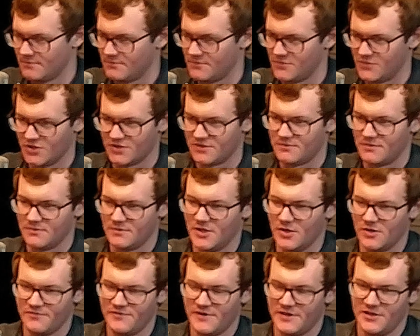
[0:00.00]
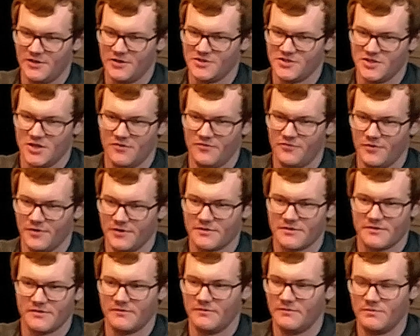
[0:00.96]
infecting yourself
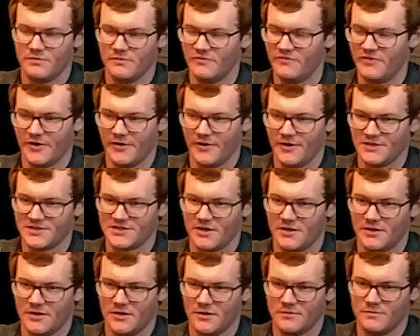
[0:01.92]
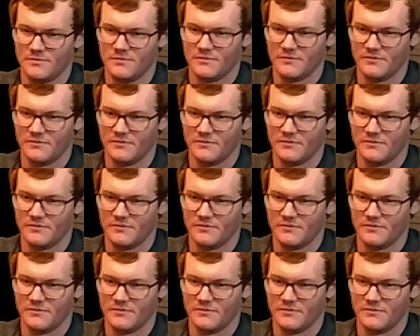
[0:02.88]
with various kind of